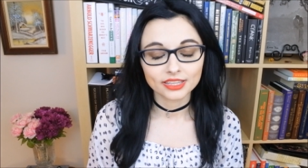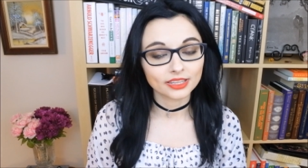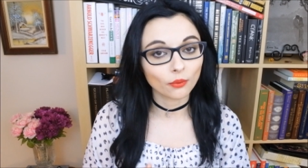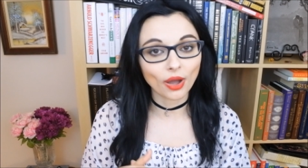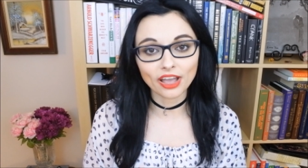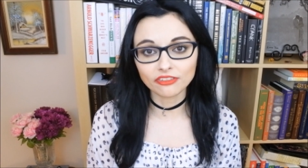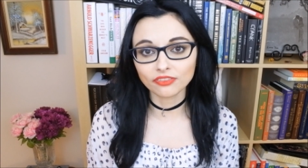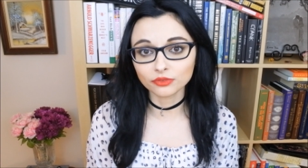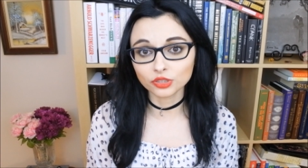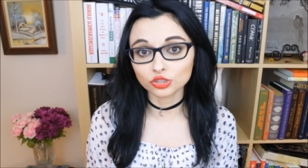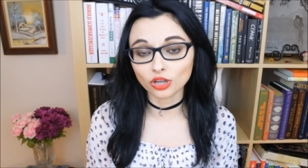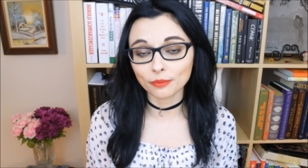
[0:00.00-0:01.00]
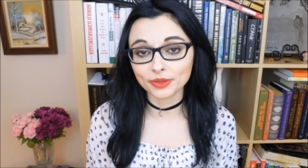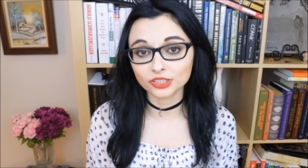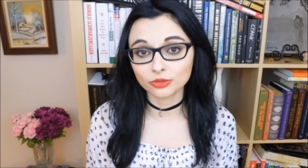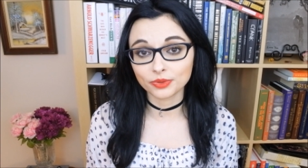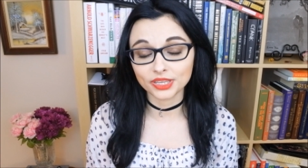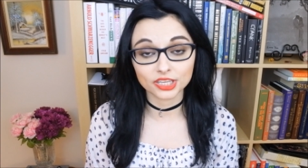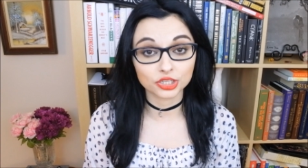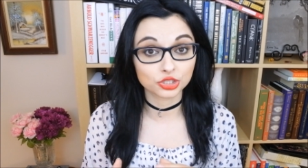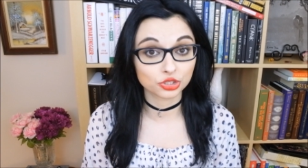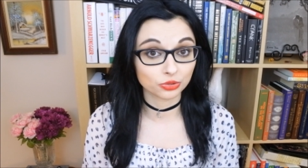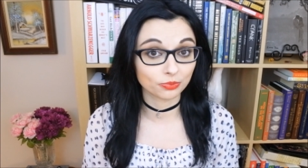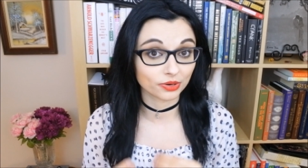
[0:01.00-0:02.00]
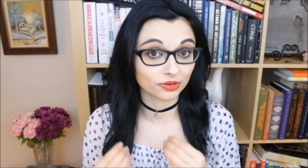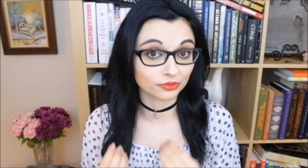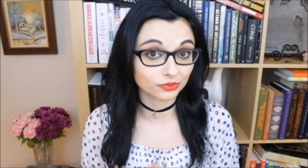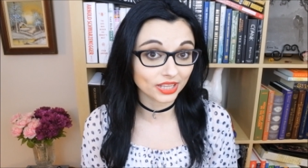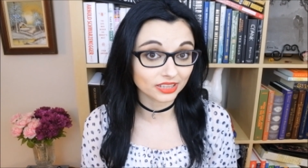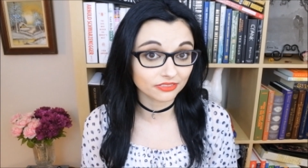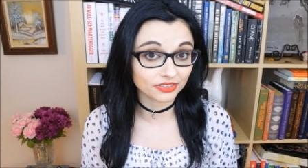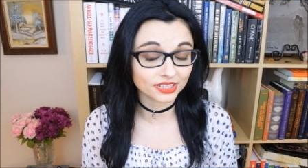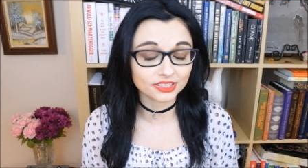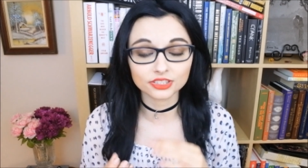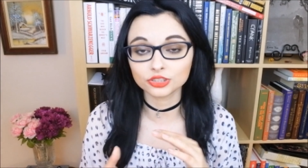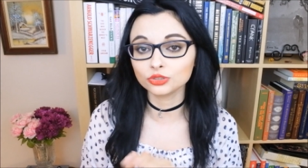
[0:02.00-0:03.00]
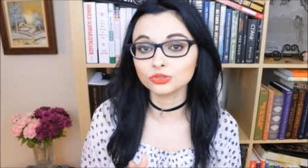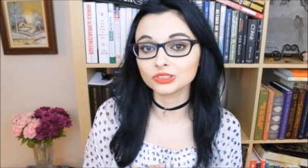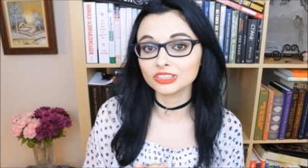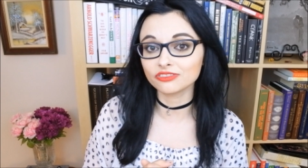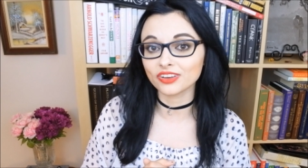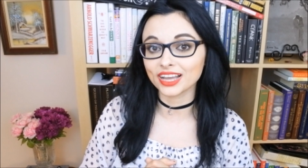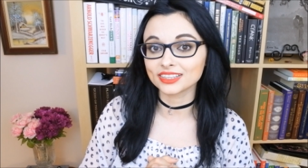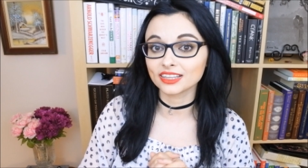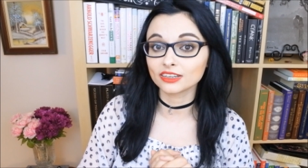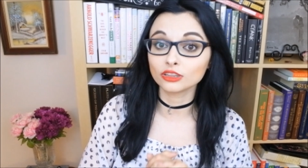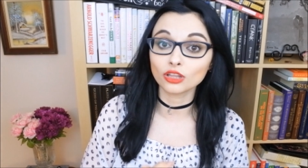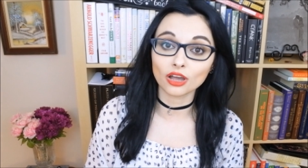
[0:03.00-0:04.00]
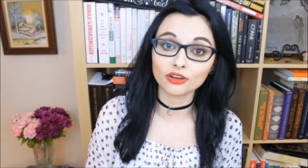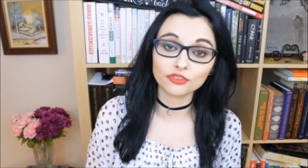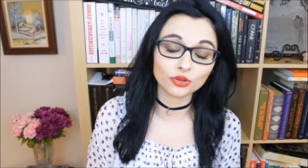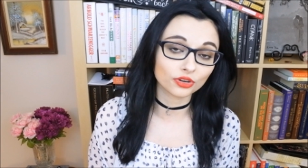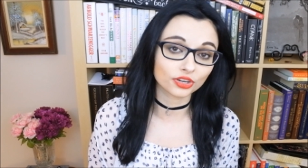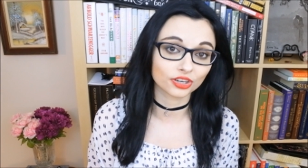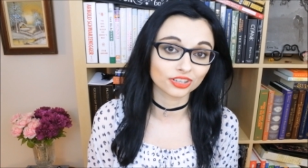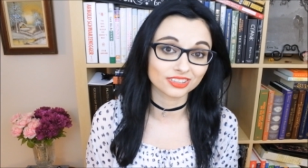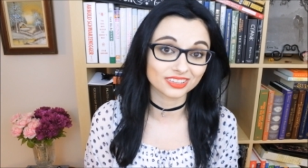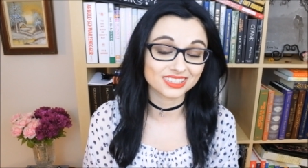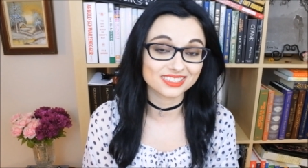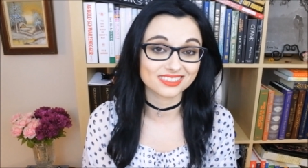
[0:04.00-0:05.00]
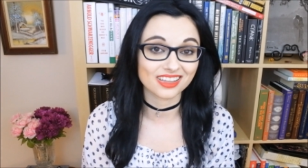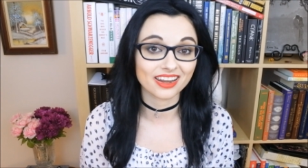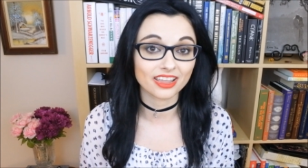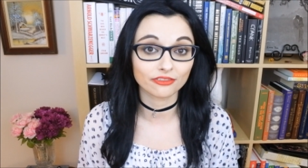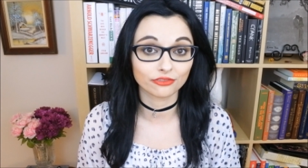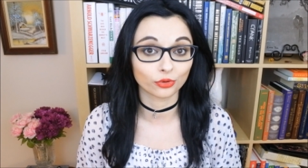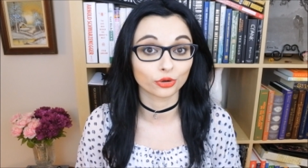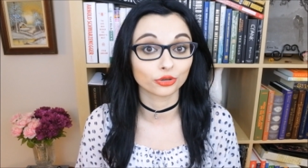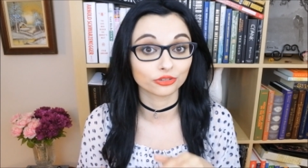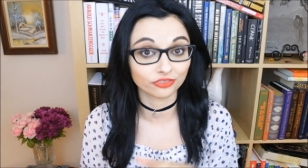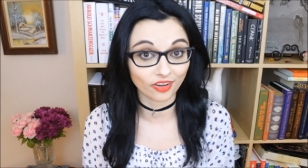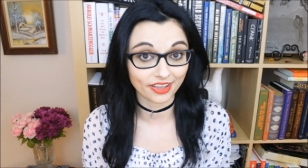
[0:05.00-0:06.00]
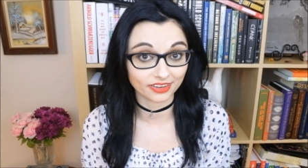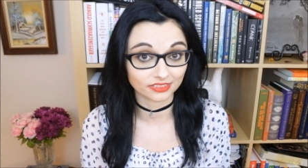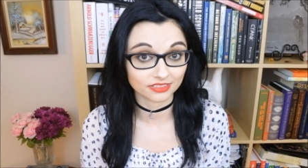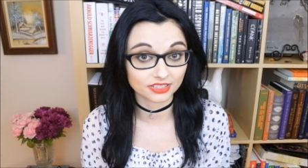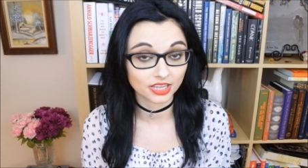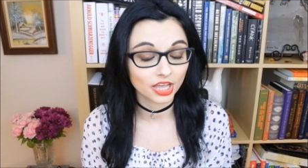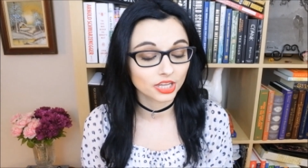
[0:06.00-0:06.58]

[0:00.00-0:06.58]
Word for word: Now I found the topic to be super relevant due to the fact that a lot of you are currently studying for your finals.